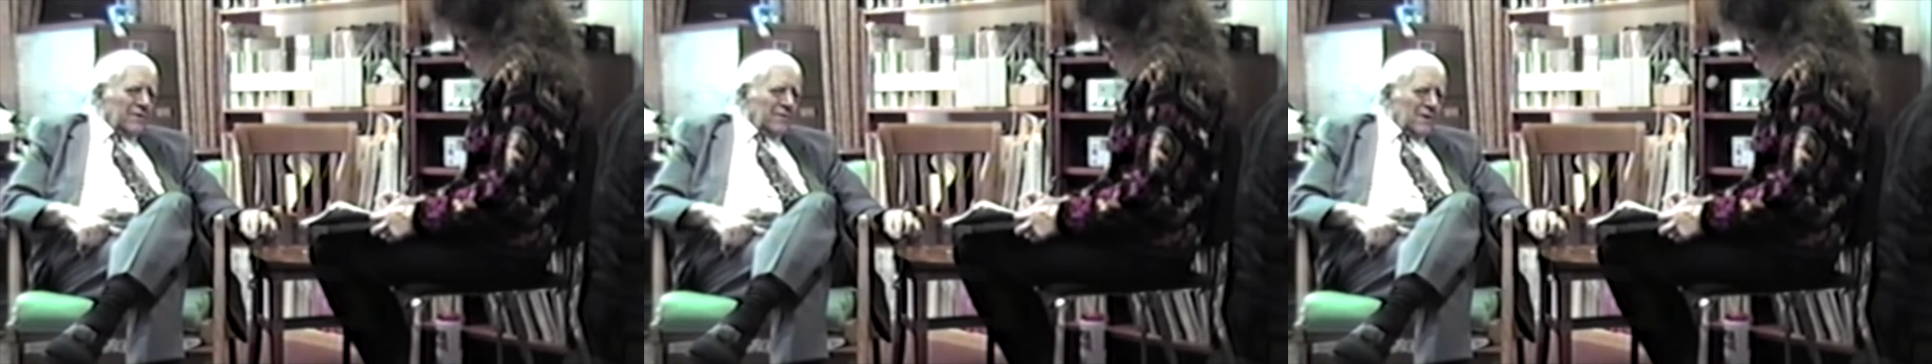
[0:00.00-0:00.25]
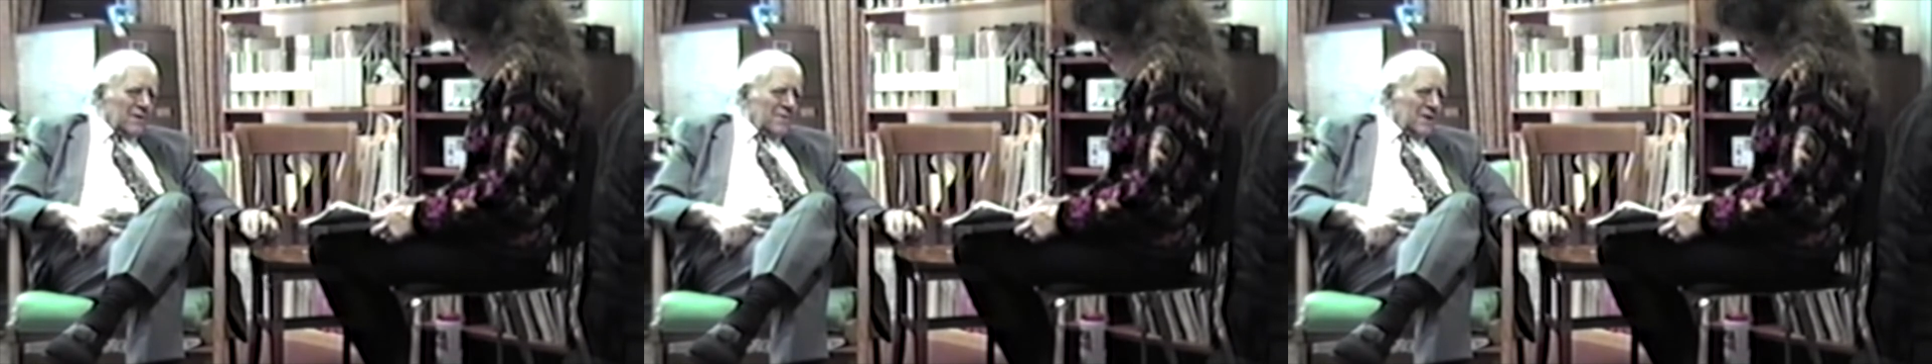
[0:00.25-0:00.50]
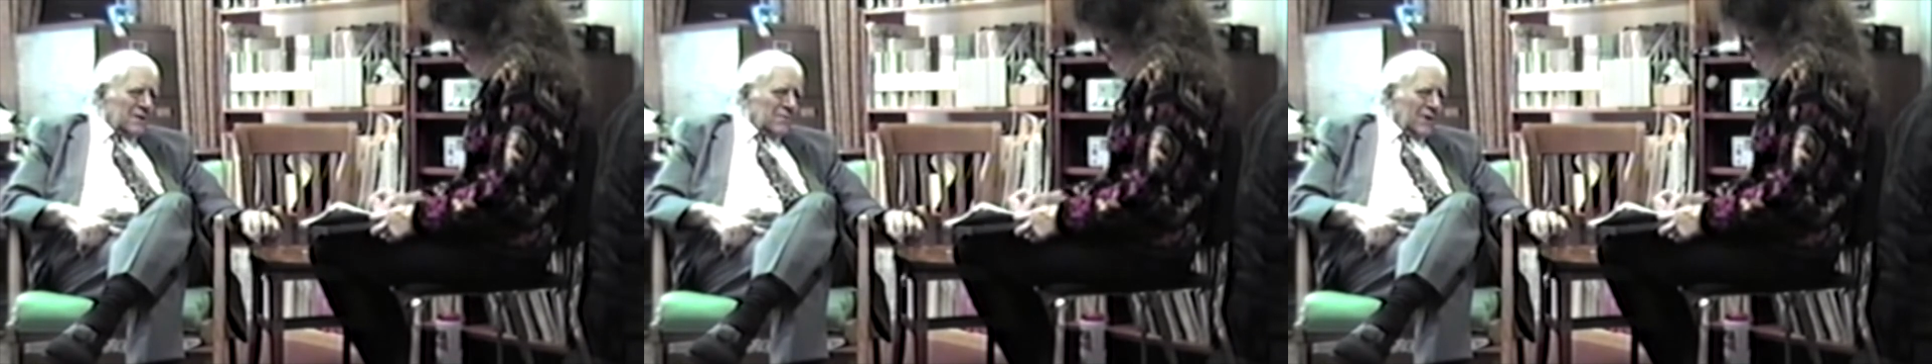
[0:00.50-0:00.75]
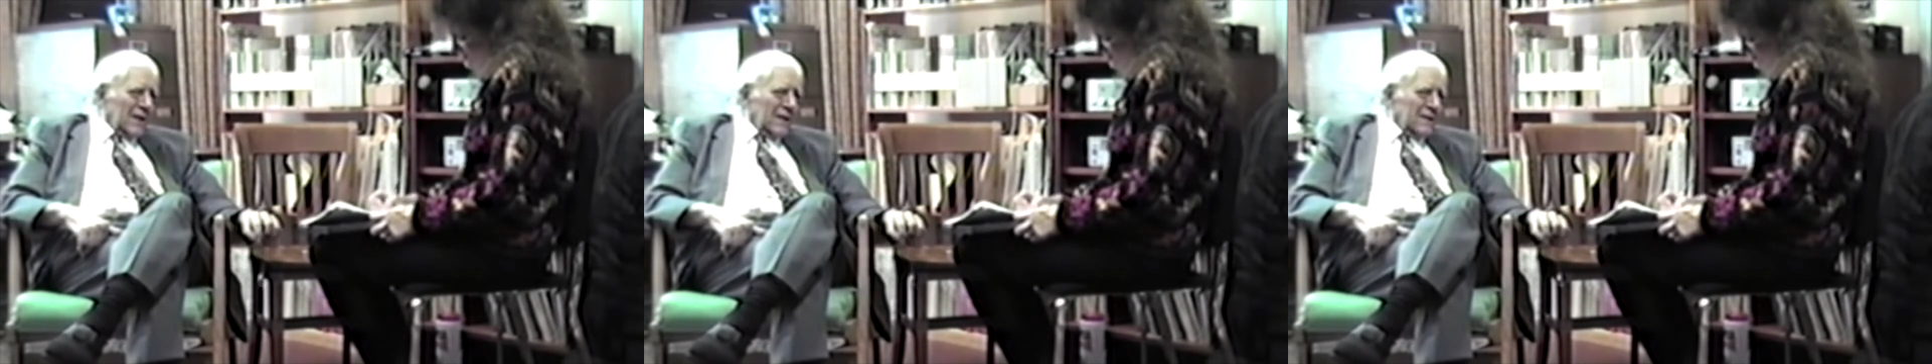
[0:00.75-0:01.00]
very much
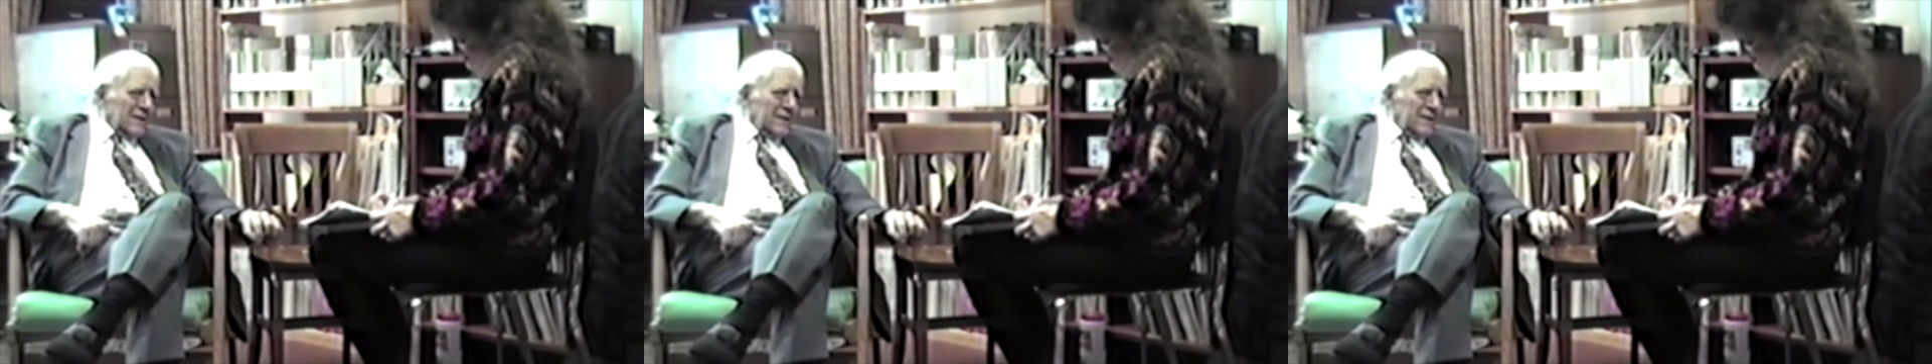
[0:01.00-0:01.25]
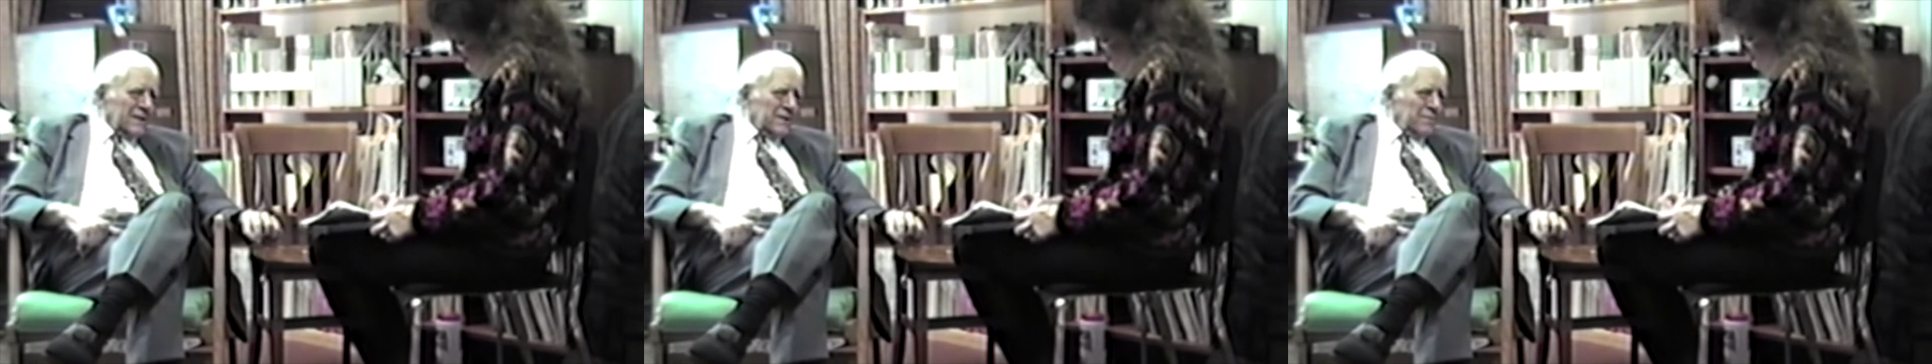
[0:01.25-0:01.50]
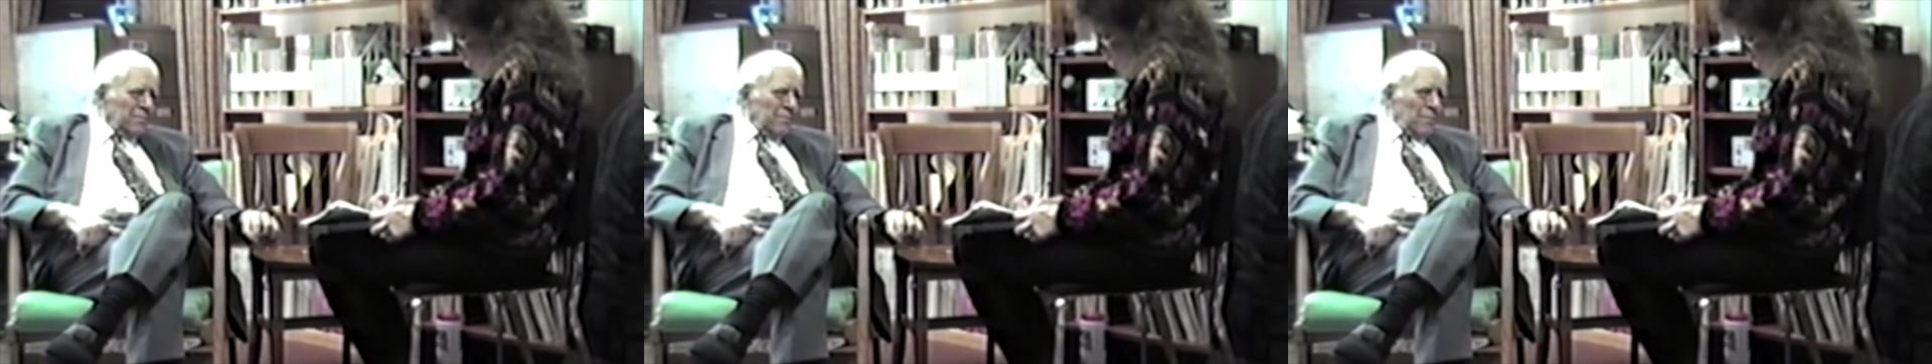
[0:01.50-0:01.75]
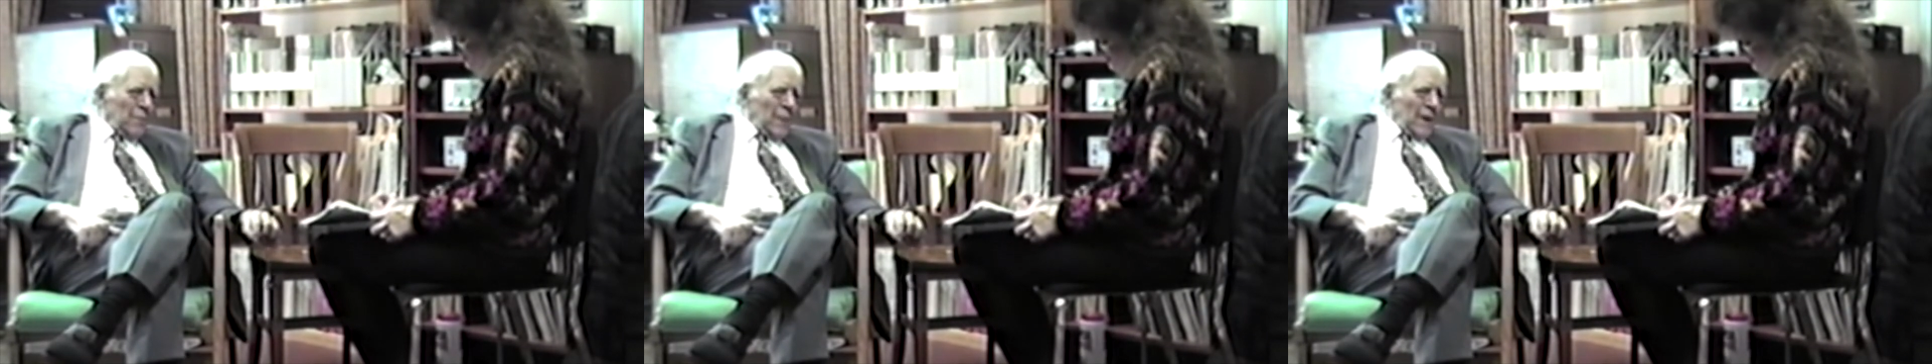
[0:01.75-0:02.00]
when I teach.
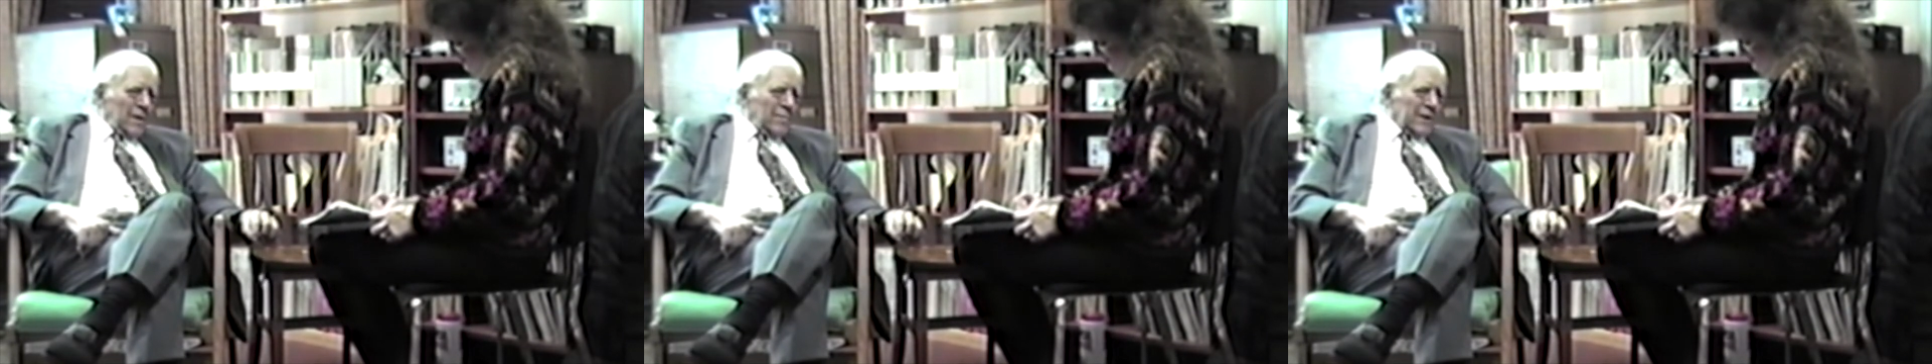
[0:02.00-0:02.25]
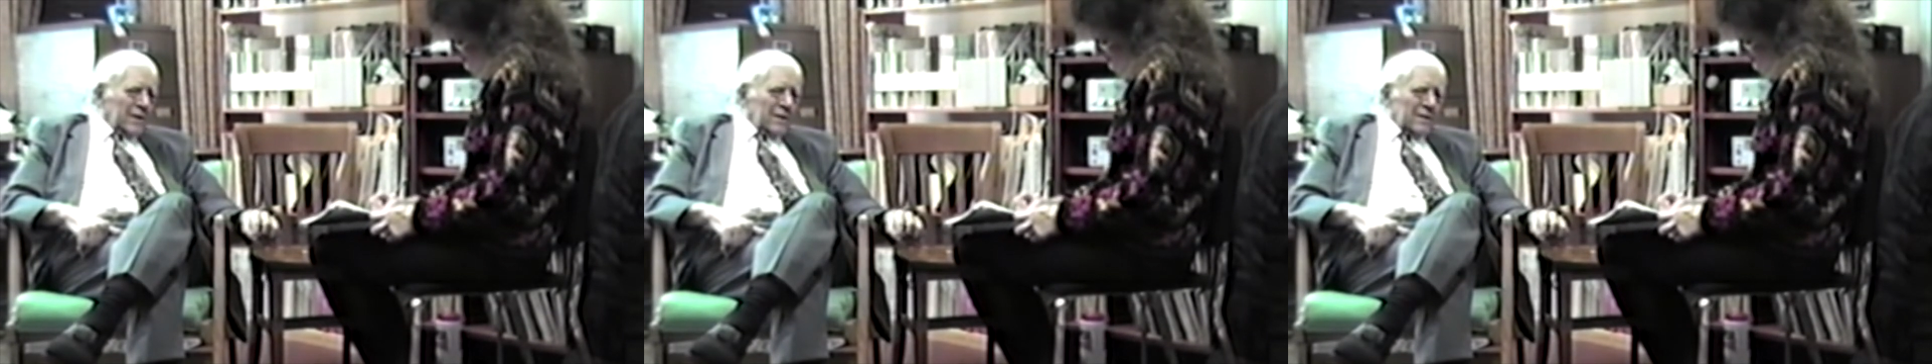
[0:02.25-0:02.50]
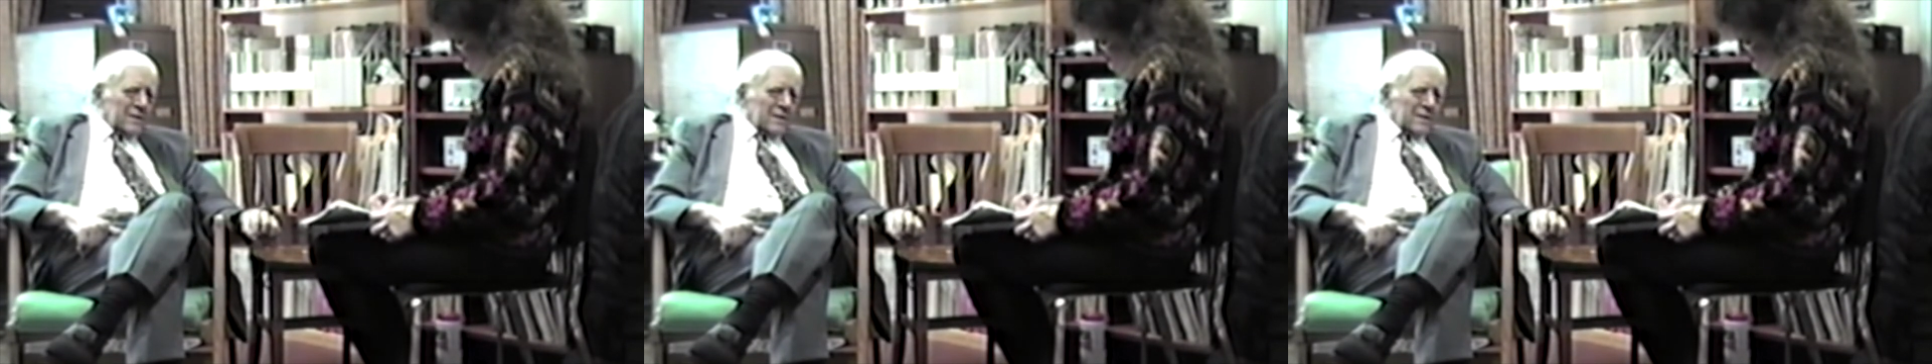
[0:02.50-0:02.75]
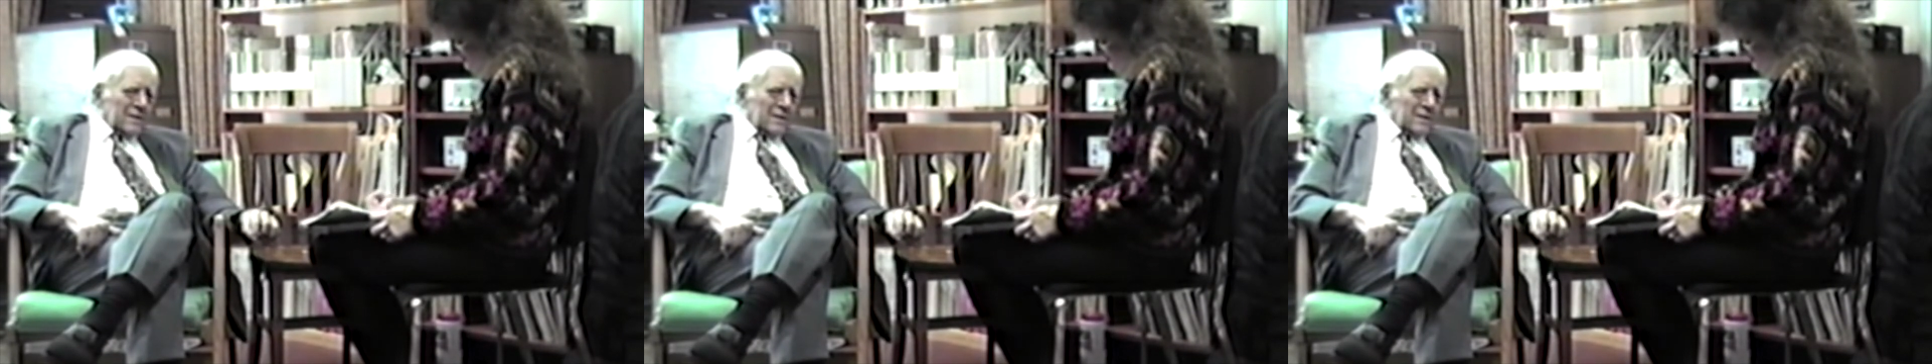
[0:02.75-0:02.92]
Because